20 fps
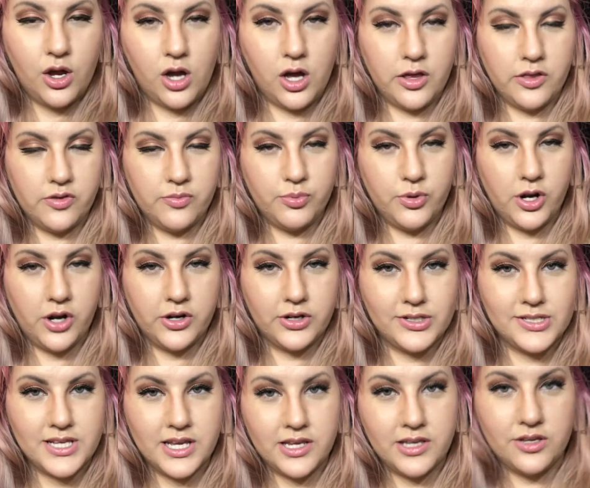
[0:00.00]
all the
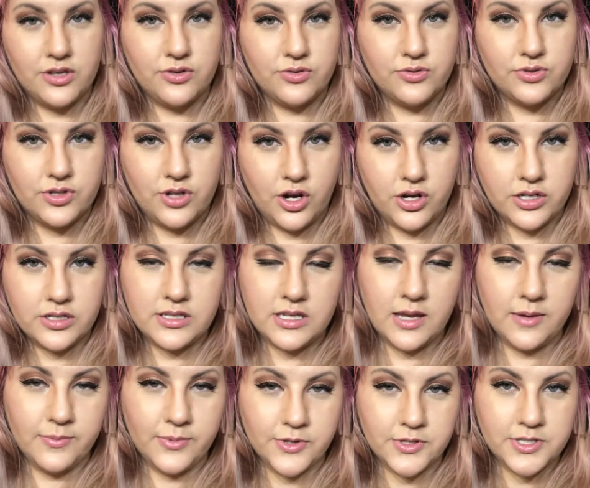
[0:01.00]
products I used are
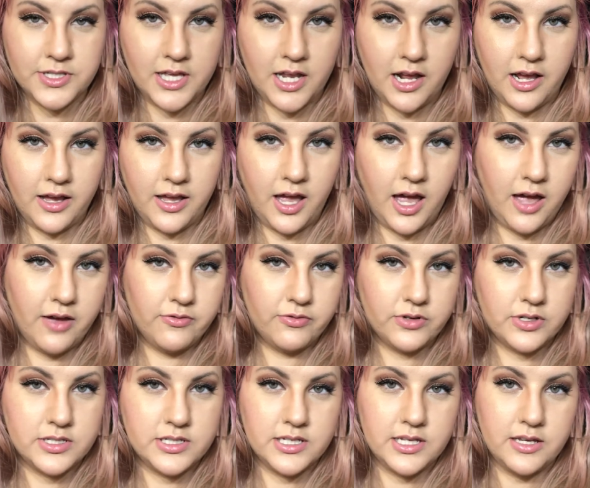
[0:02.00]
samples that I have
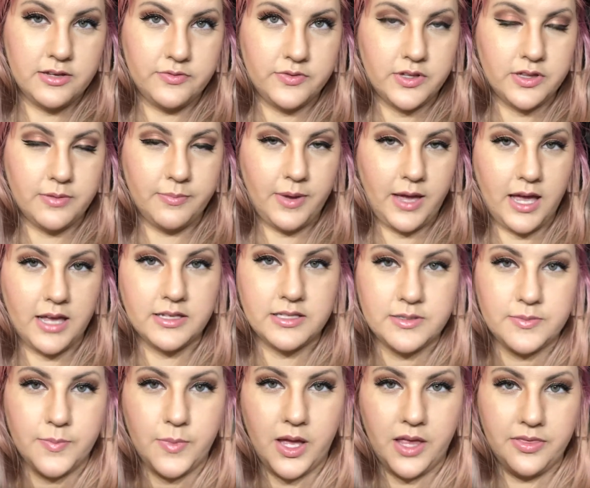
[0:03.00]
received in the
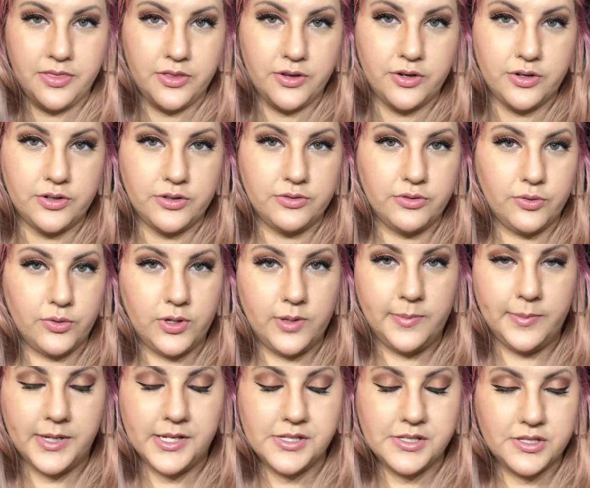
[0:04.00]
past month or 3
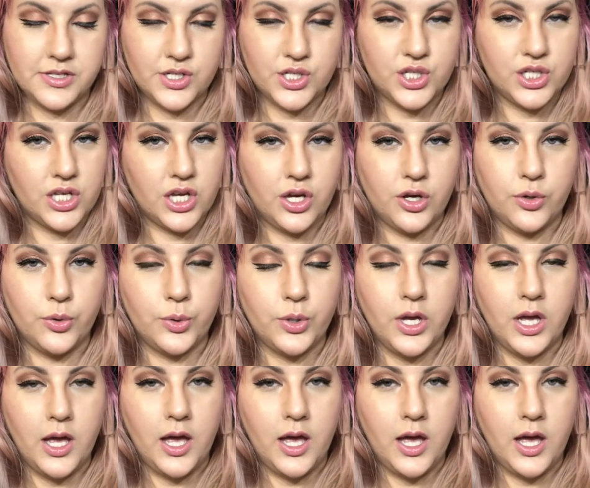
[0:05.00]
months or so.